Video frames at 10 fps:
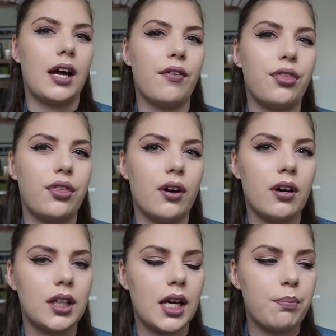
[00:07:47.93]
I had
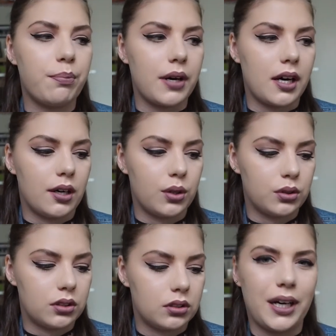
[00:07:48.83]
thought
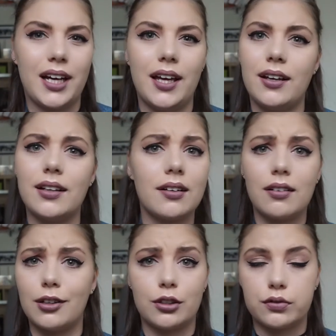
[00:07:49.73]
about buying
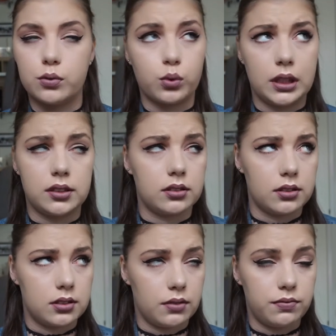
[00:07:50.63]
off Wish
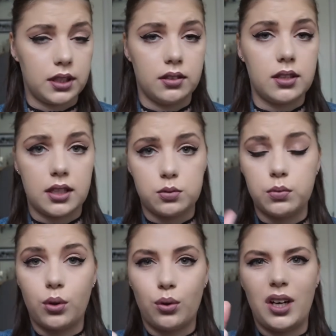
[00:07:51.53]
or something, the
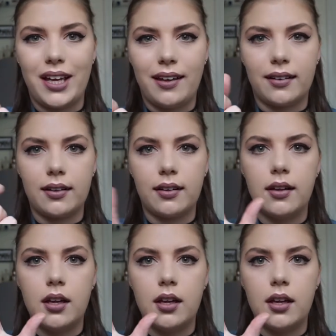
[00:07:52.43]
small egg